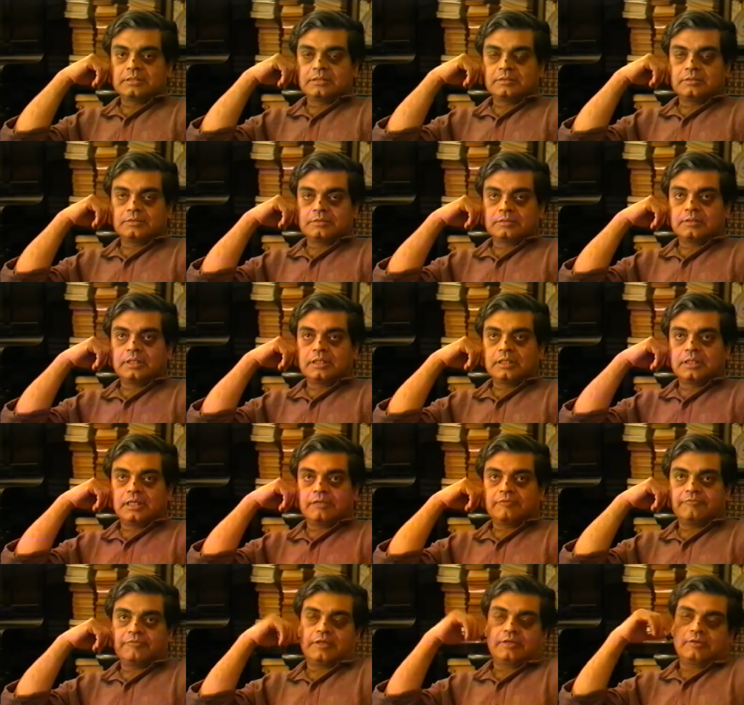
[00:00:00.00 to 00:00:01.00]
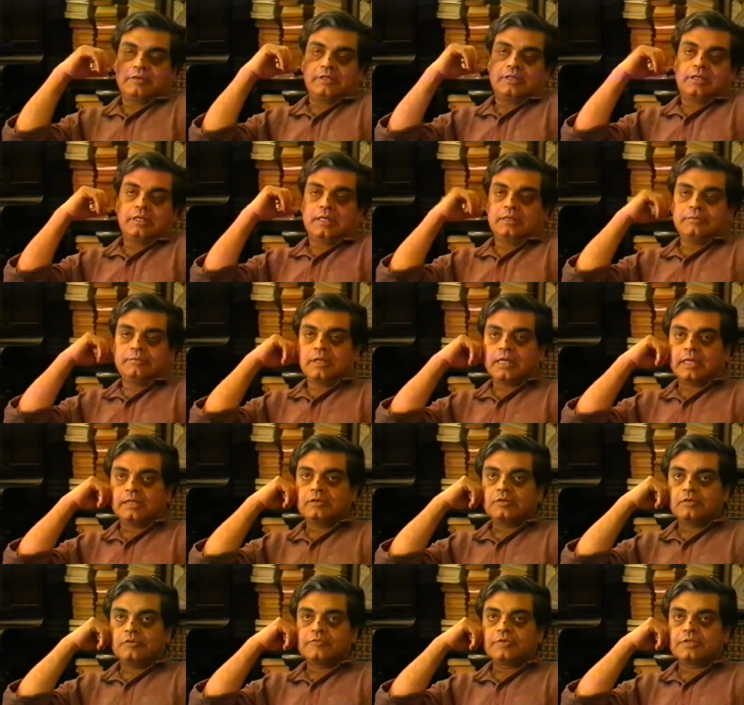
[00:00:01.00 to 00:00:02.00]
So I find it.
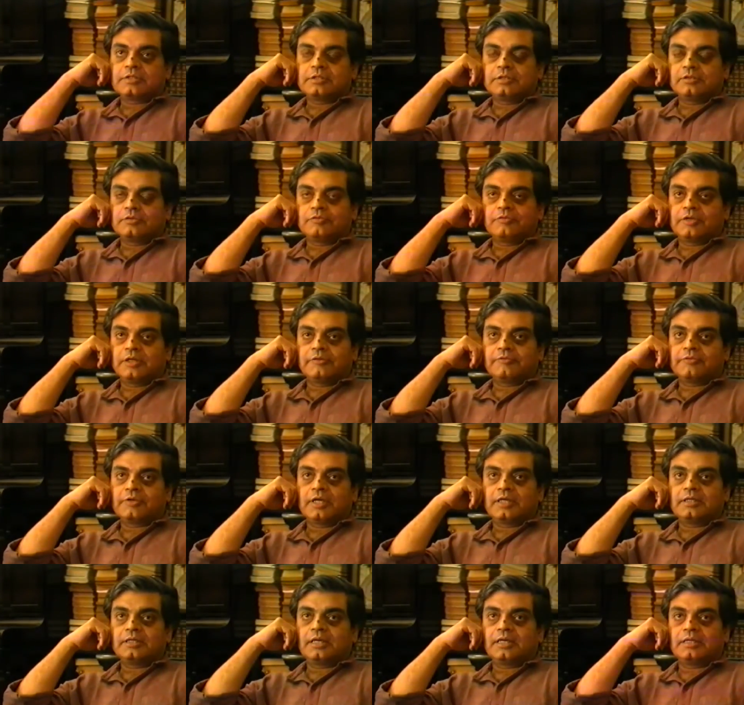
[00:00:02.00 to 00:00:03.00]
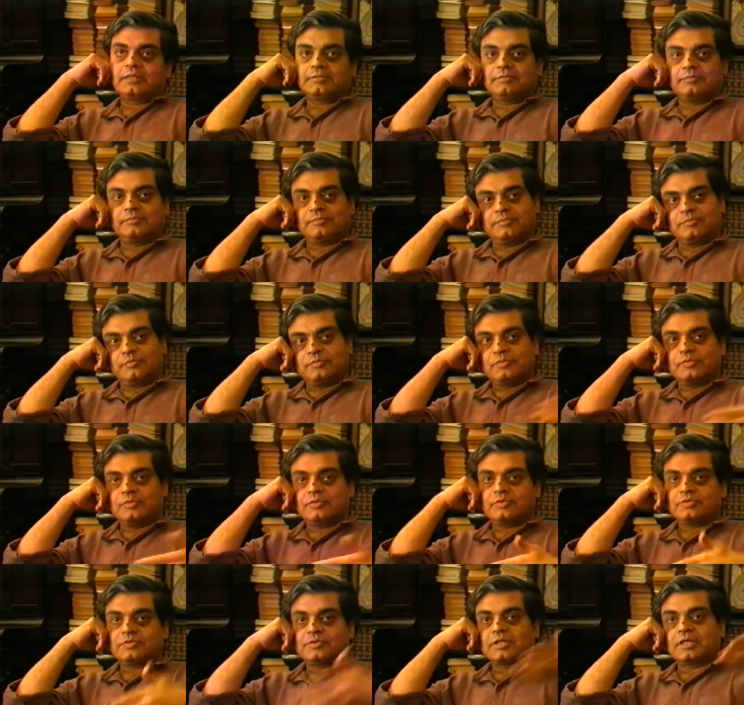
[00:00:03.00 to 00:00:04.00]
I always, whenever I
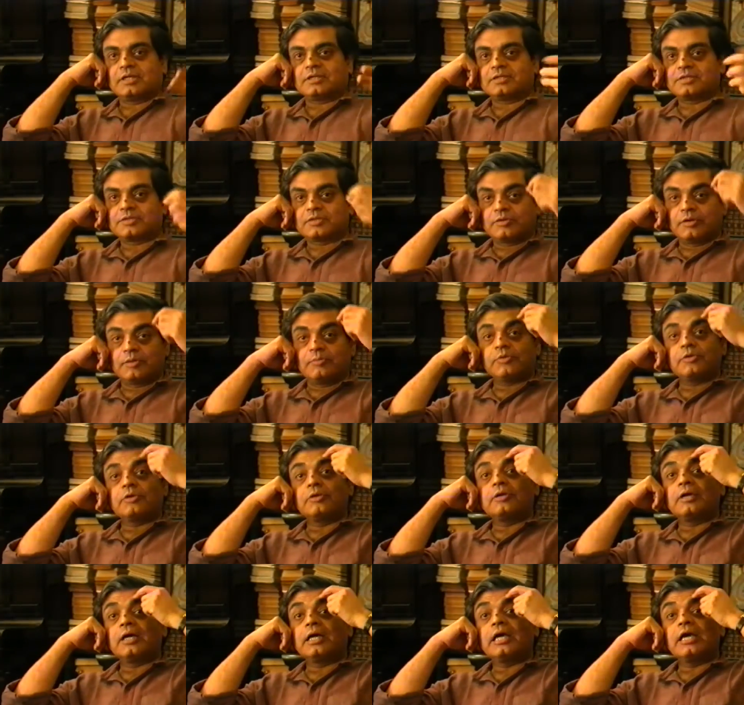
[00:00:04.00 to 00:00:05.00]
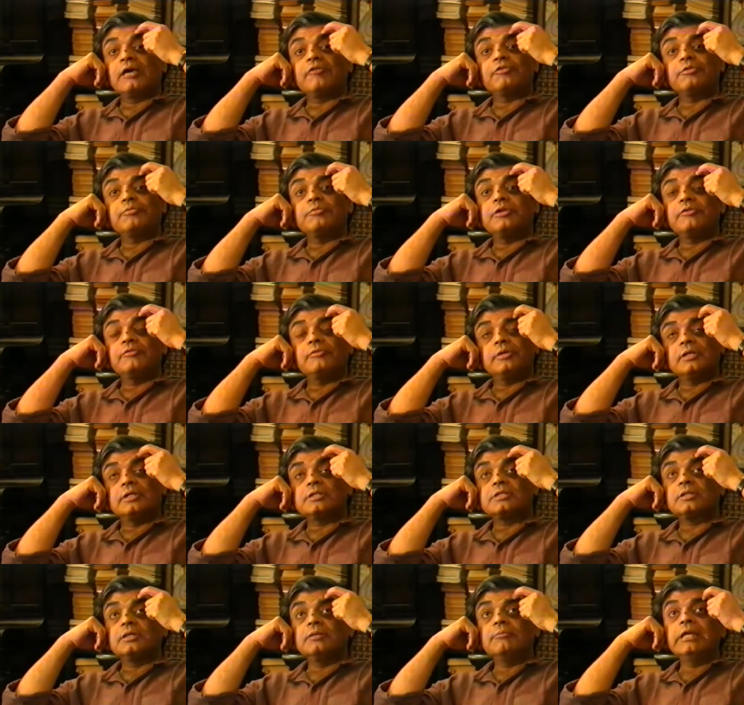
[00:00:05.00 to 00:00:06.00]
start a script, or I have to be
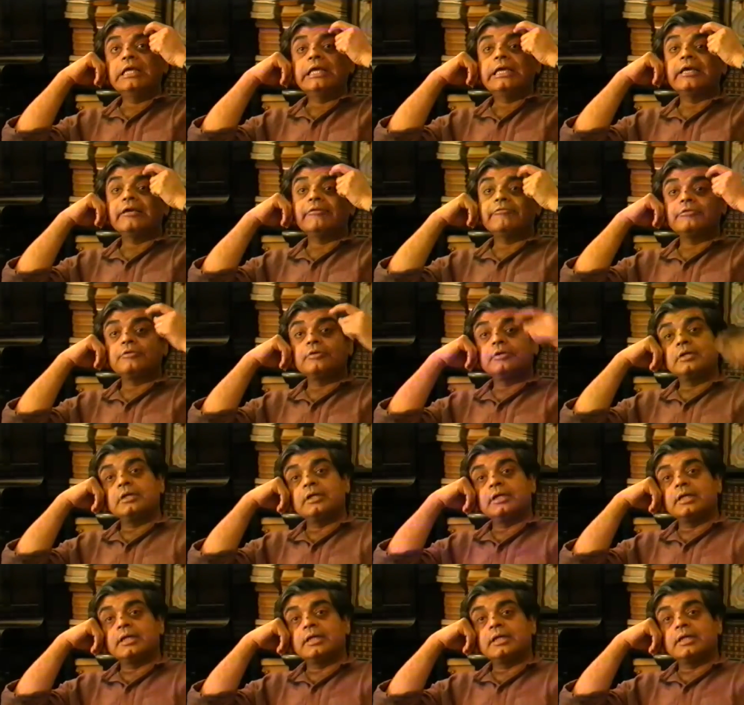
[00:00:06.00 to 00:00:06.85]
extremely careful.